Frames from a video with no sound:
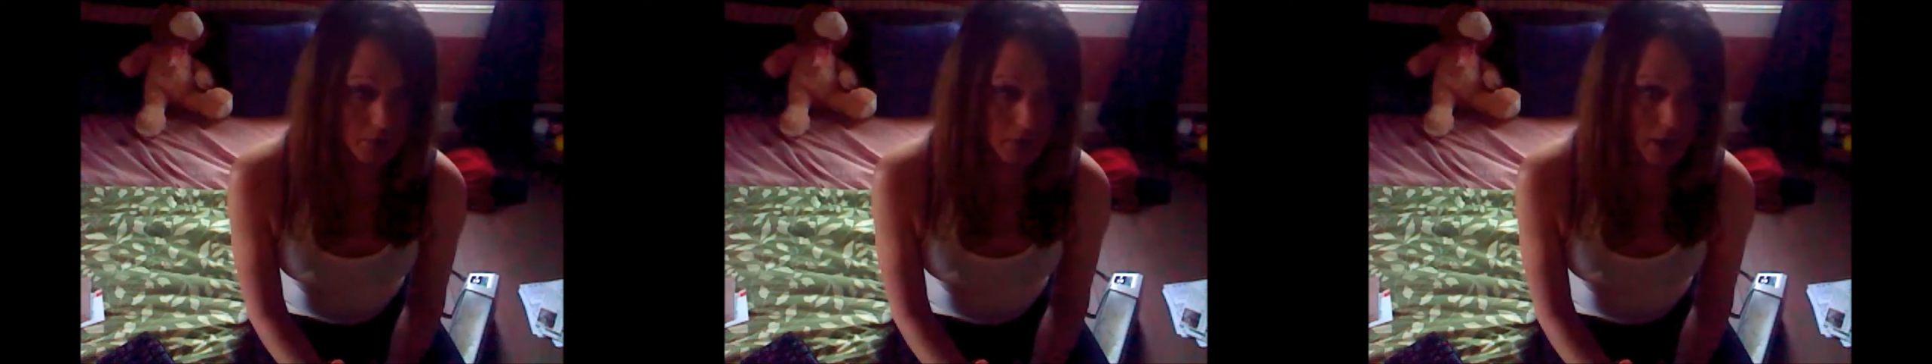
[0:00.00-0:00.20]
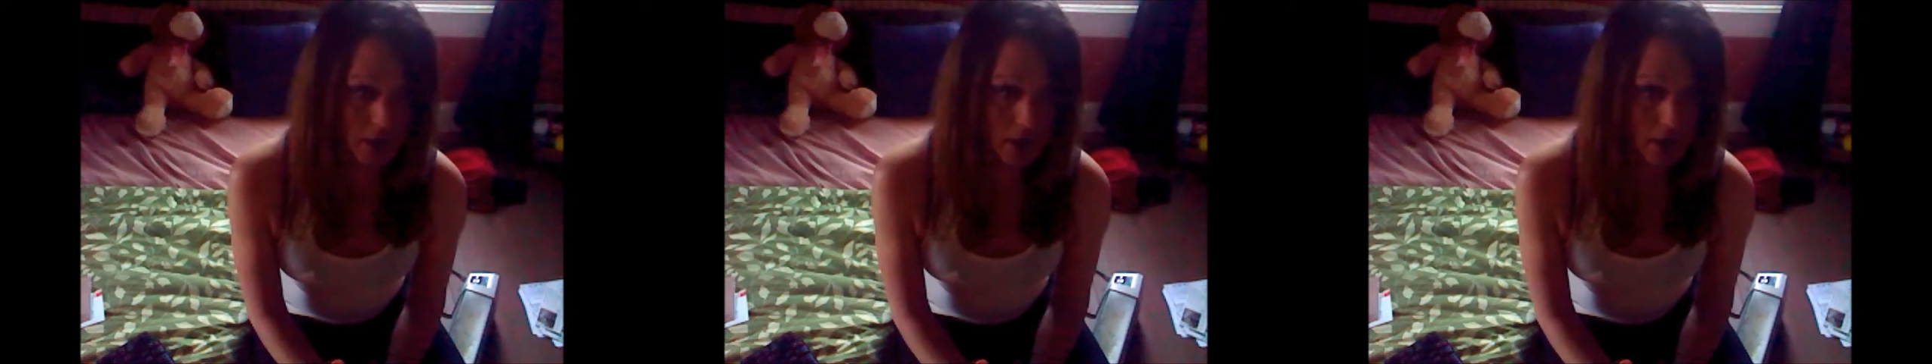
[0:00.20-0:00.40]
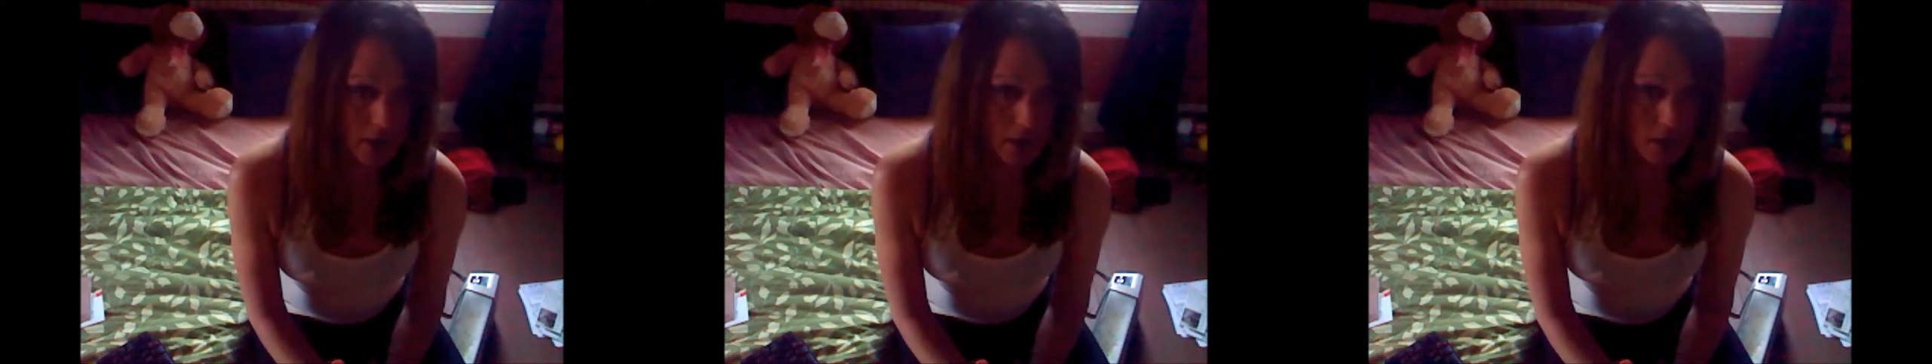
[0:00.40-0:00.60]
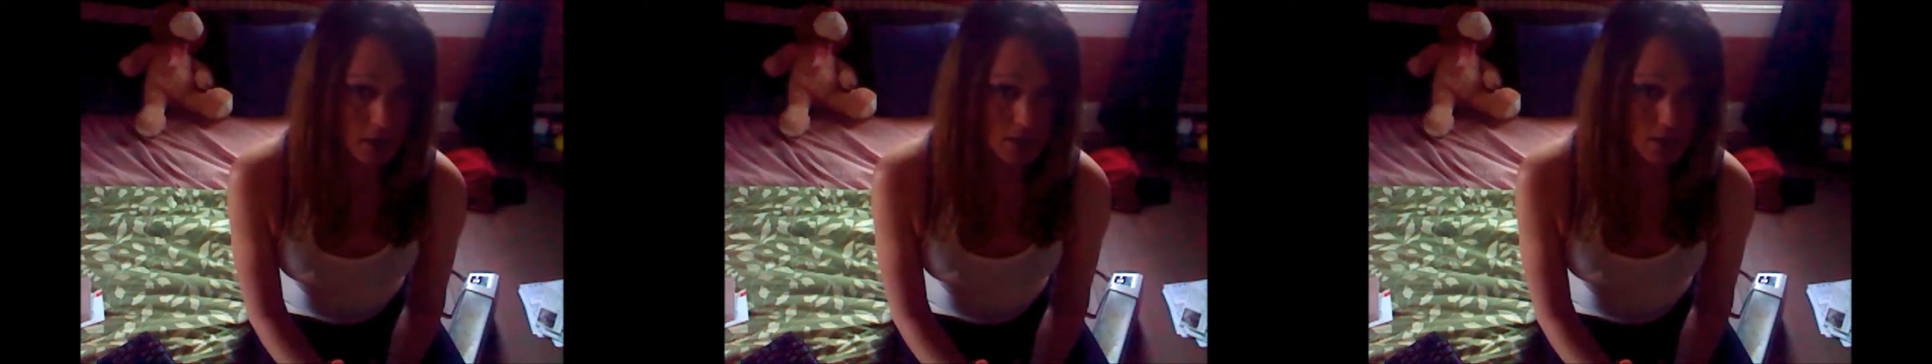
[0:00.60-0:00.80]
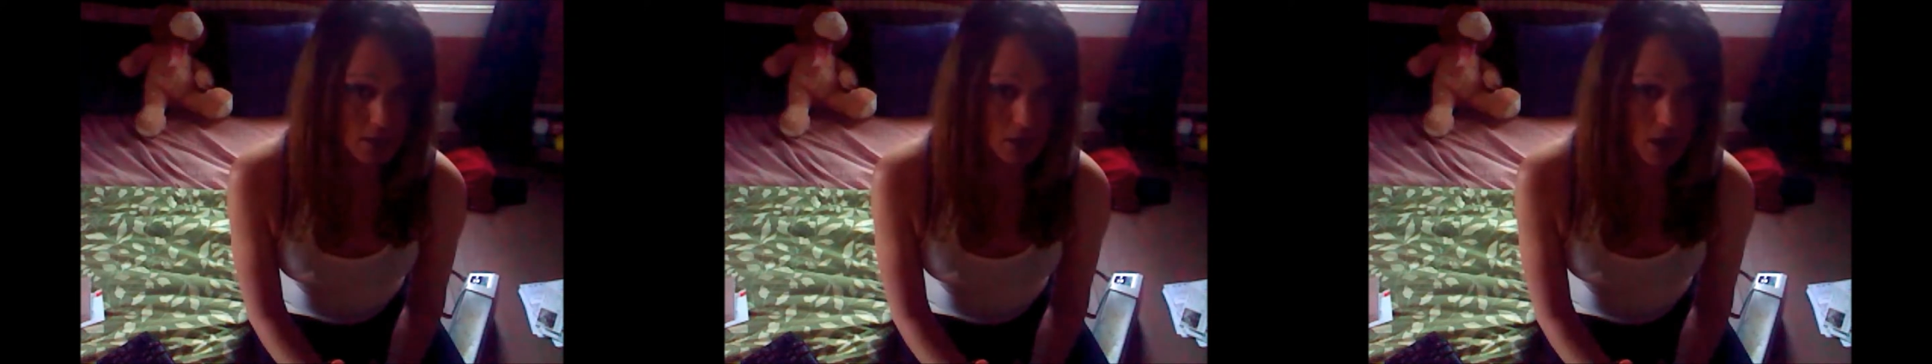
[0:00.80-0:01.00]

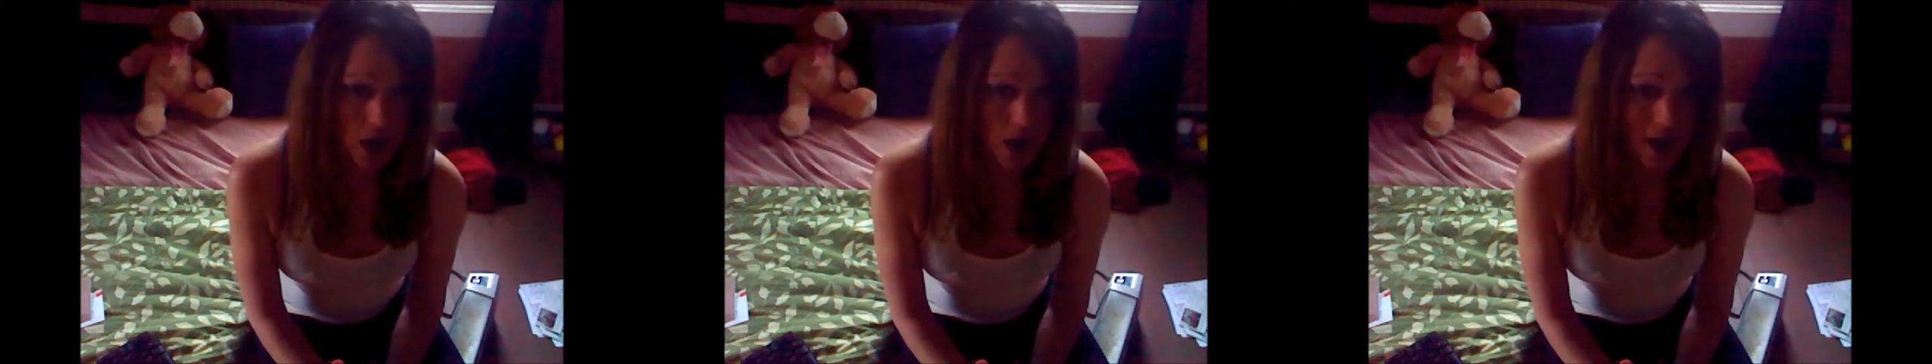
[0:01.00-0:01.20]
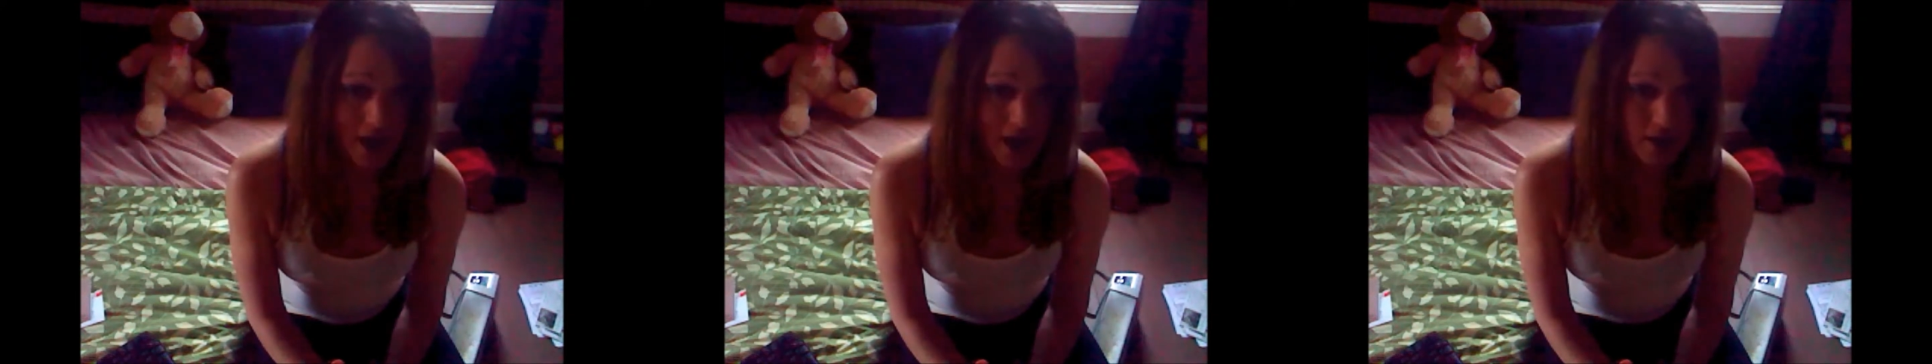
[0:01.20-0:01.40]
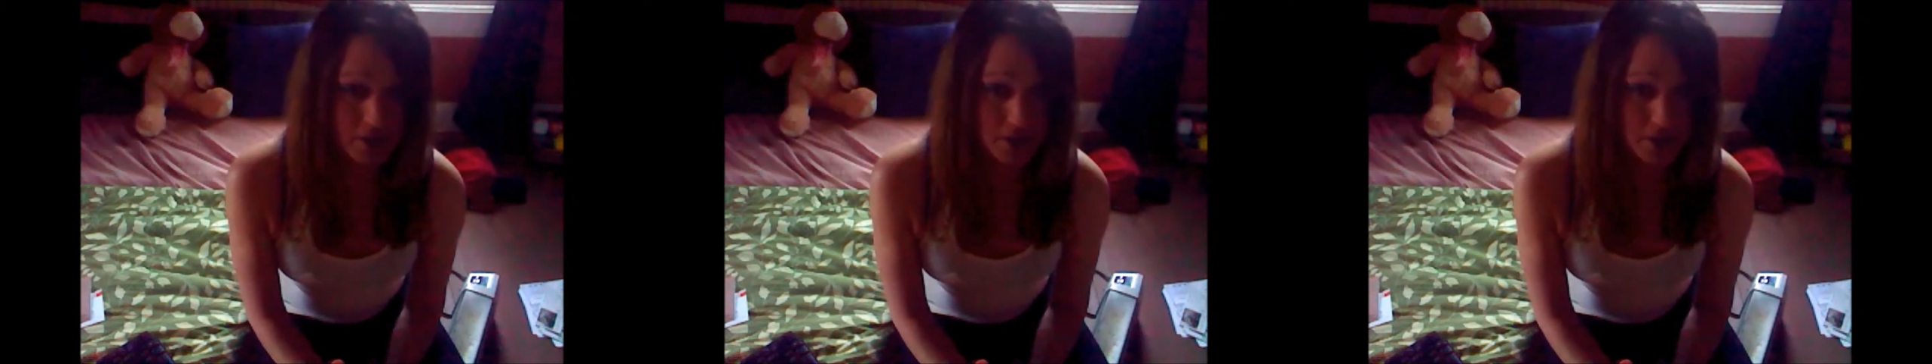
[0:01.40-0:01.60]
And I